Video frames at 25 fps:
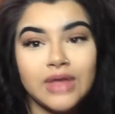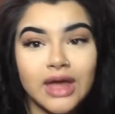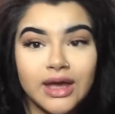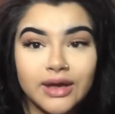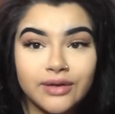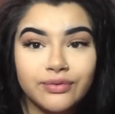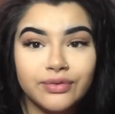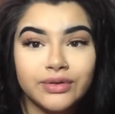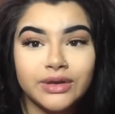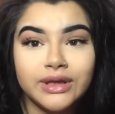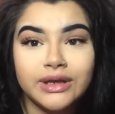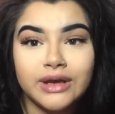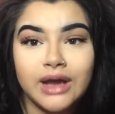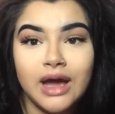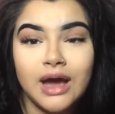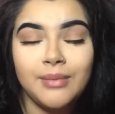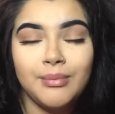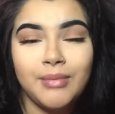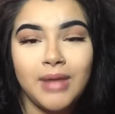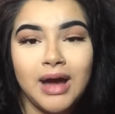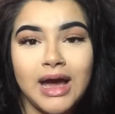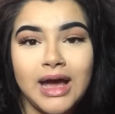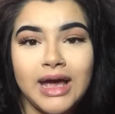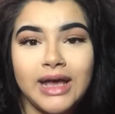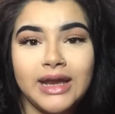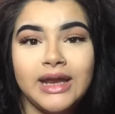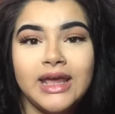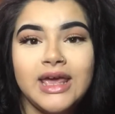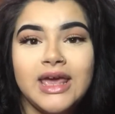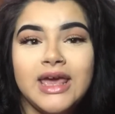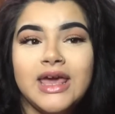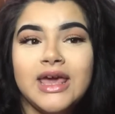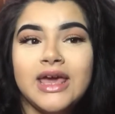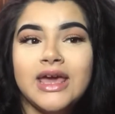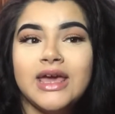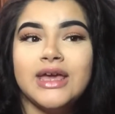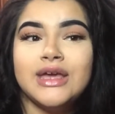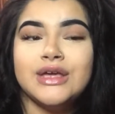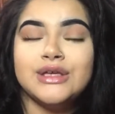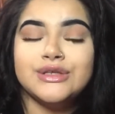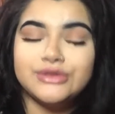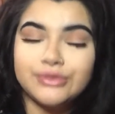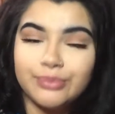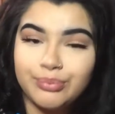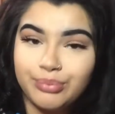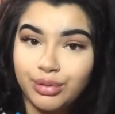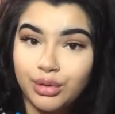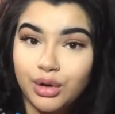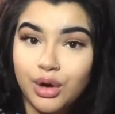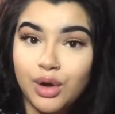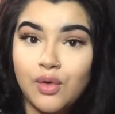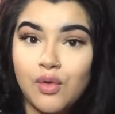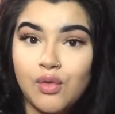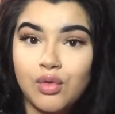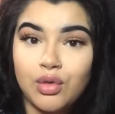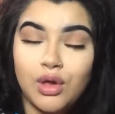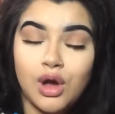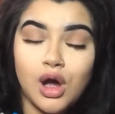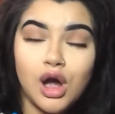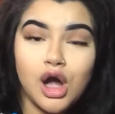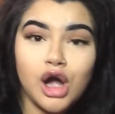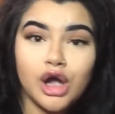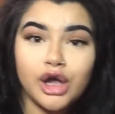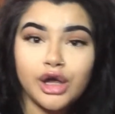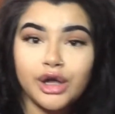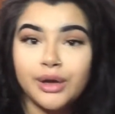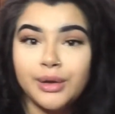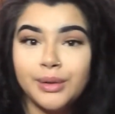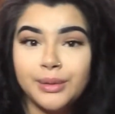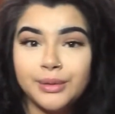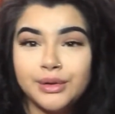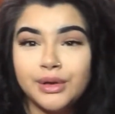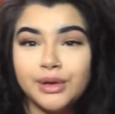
thankfully not mine, is prolonged